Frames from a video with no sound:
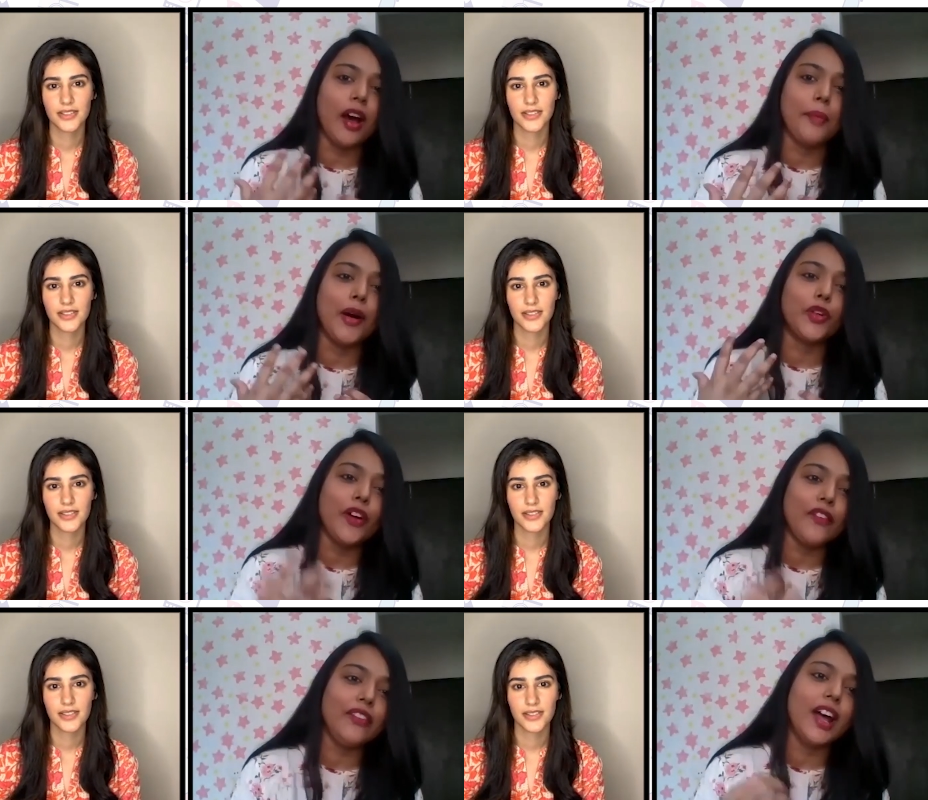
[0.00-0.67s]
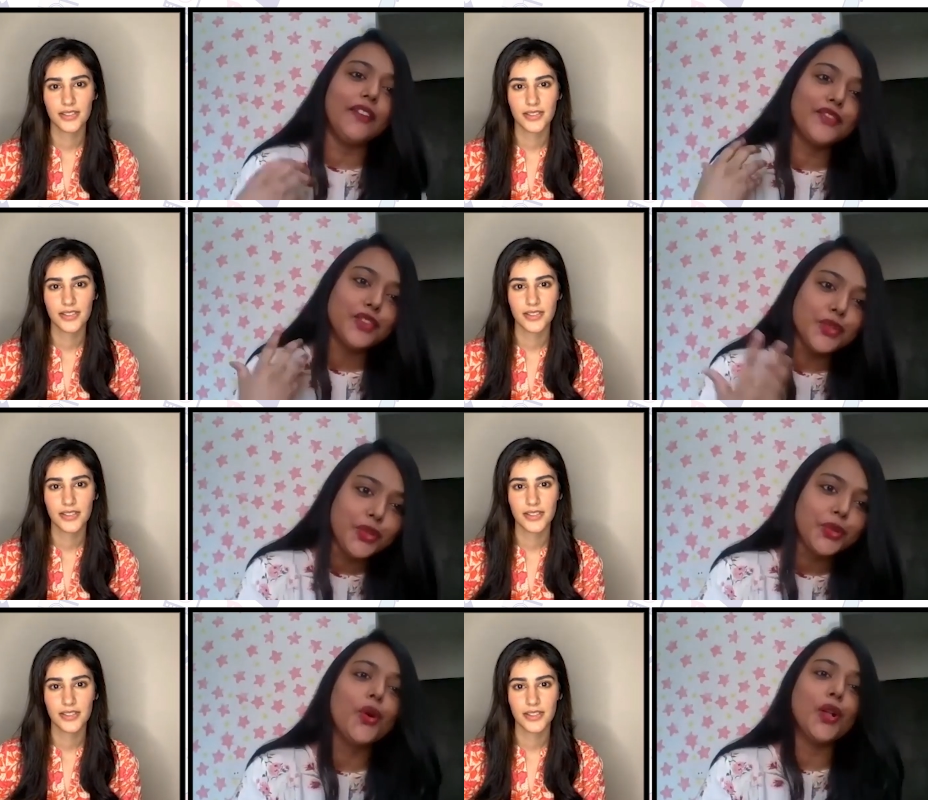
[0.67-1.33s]
Speaker 1: amount of love to
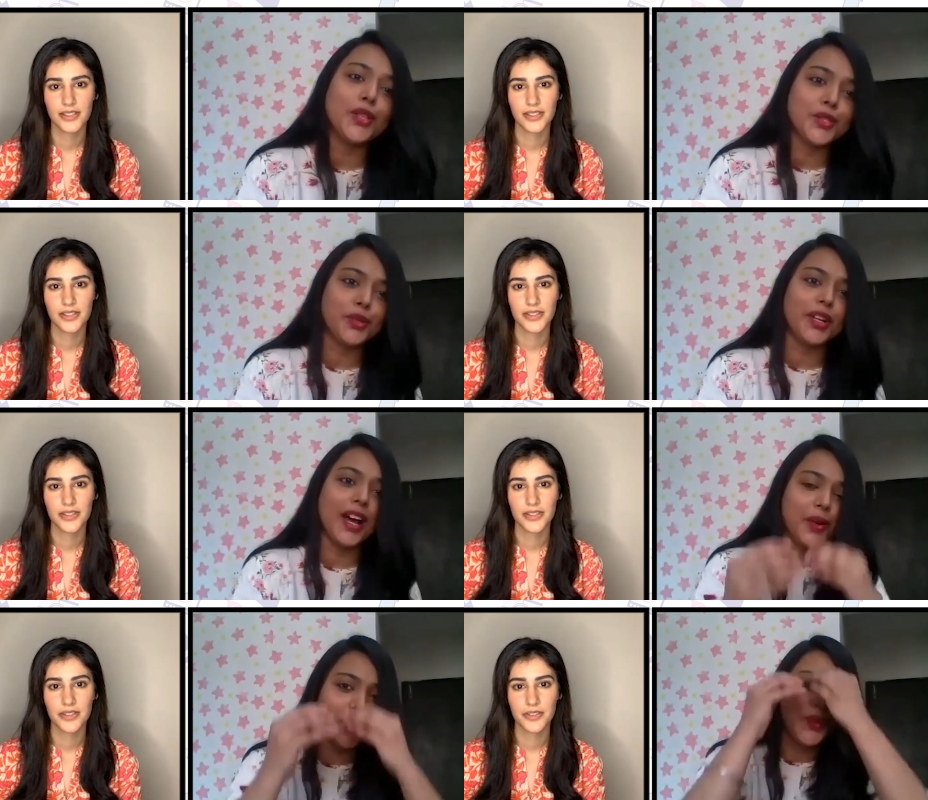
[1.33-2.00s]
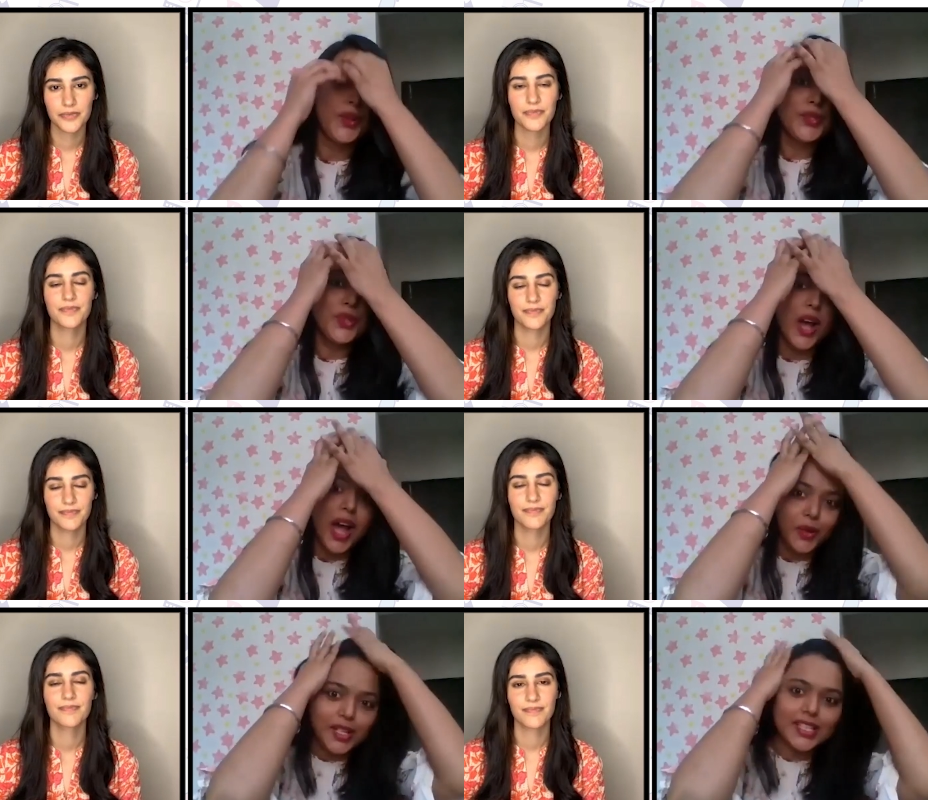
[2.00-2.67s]
you also now. So
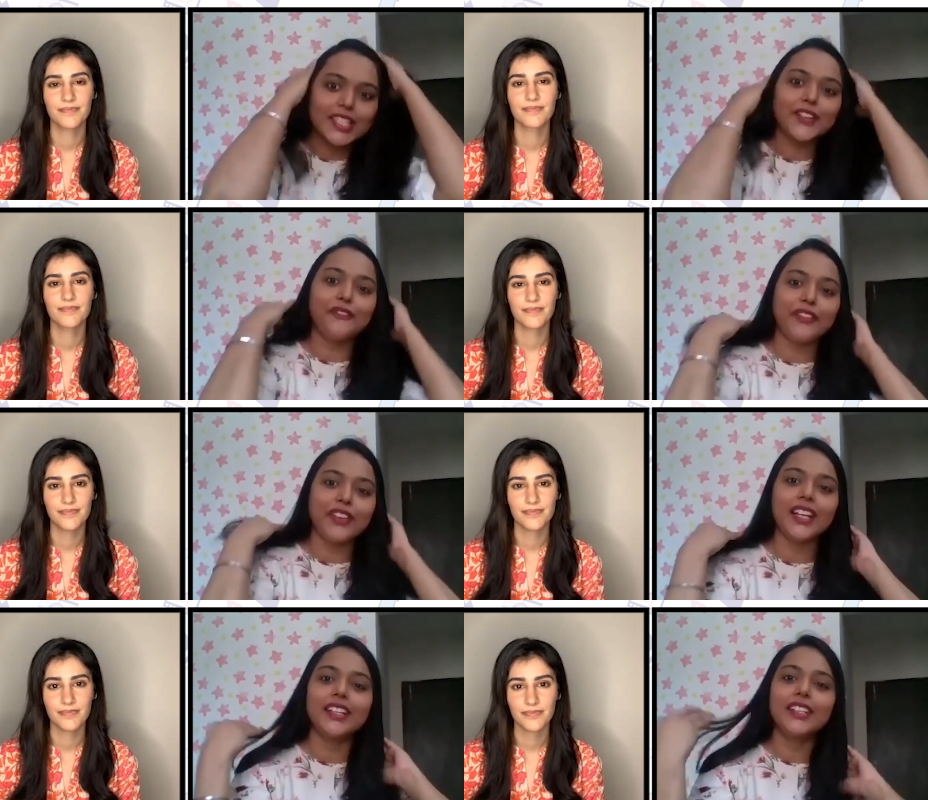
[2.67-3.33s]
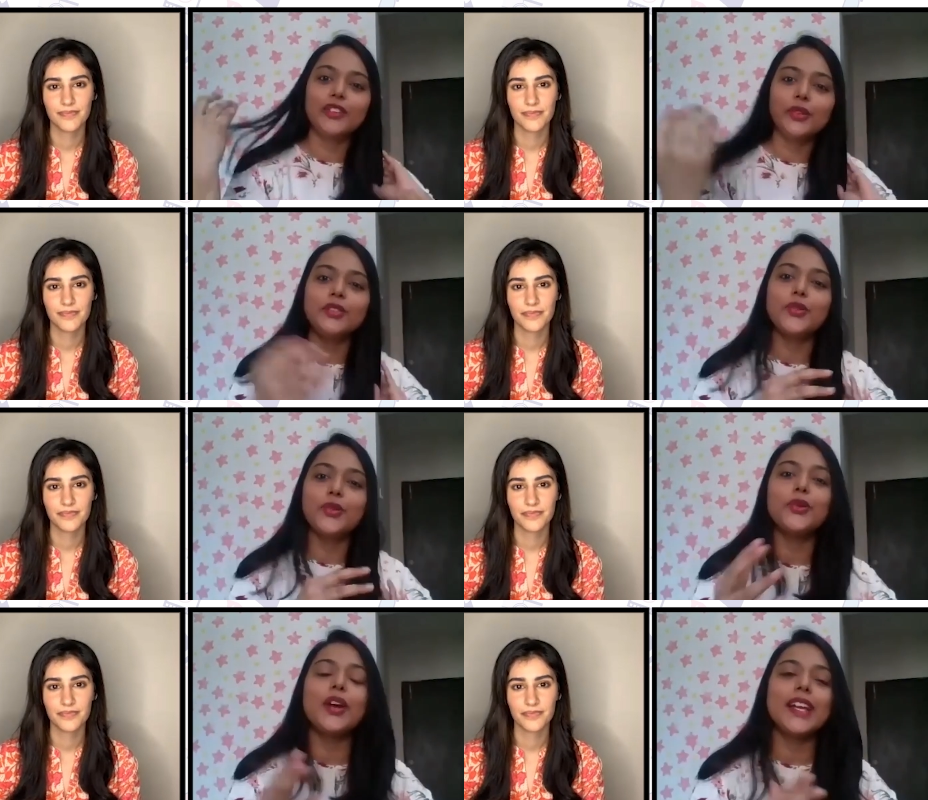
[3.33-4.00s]
how does it feel? Do
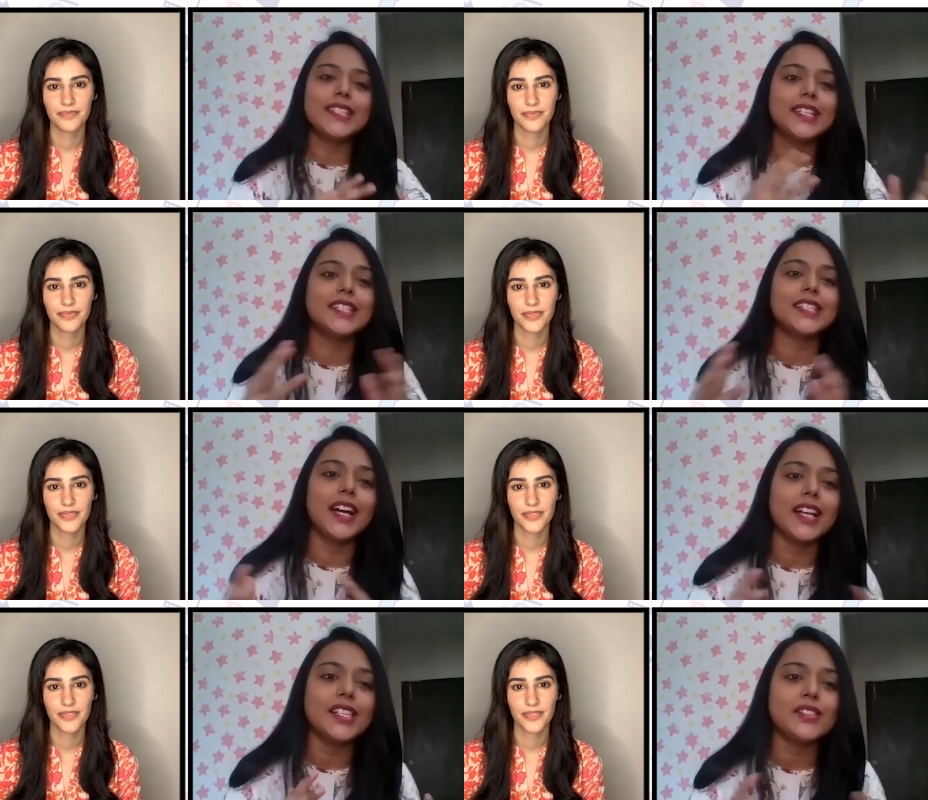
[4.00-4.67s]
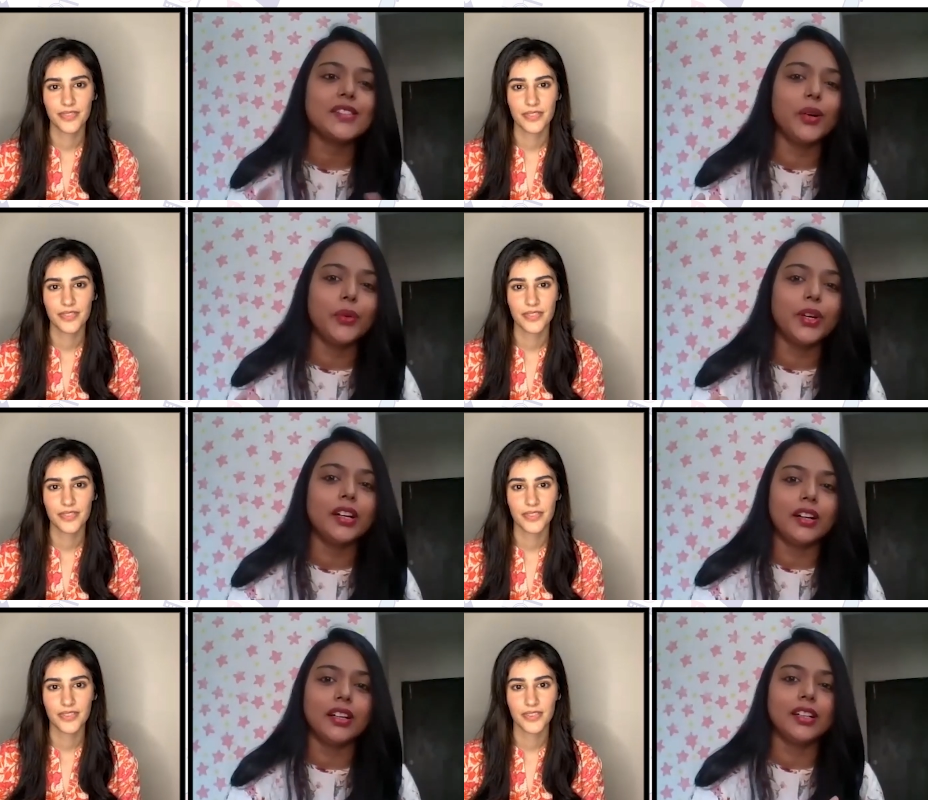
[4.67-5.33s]
you guys discuss
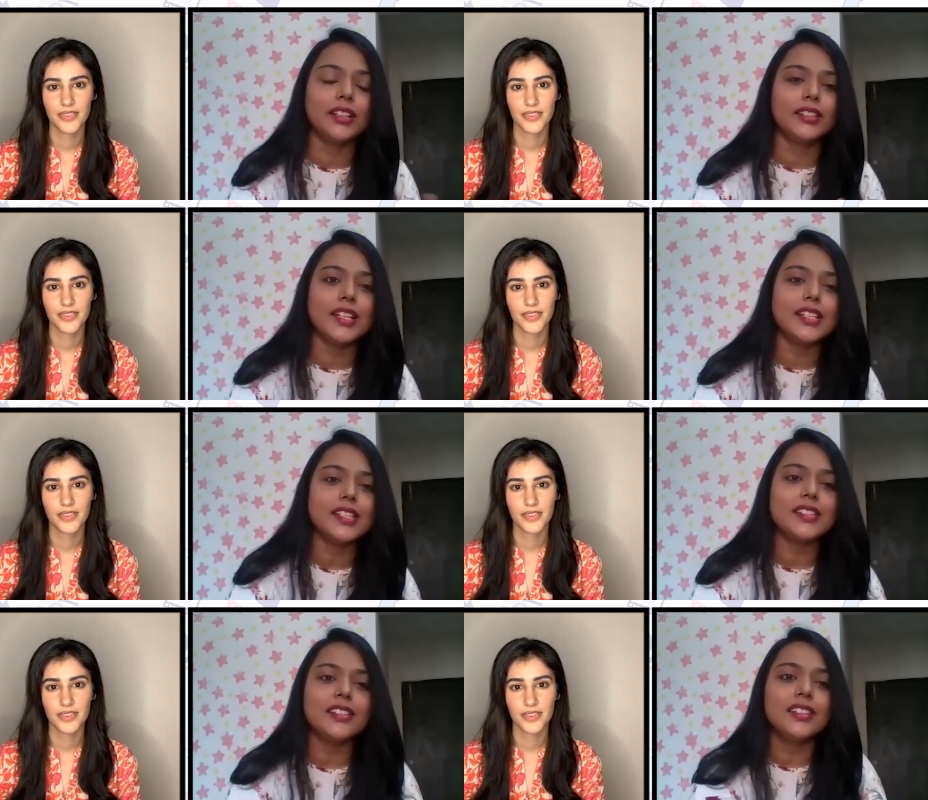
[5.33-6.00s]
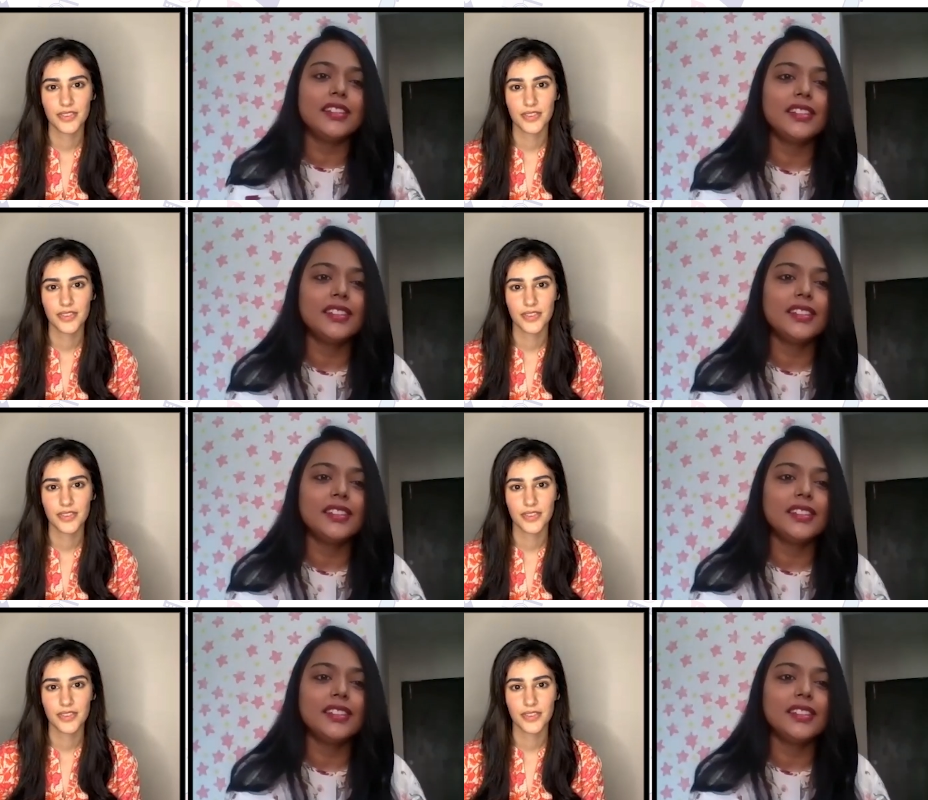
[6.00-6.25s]
over this?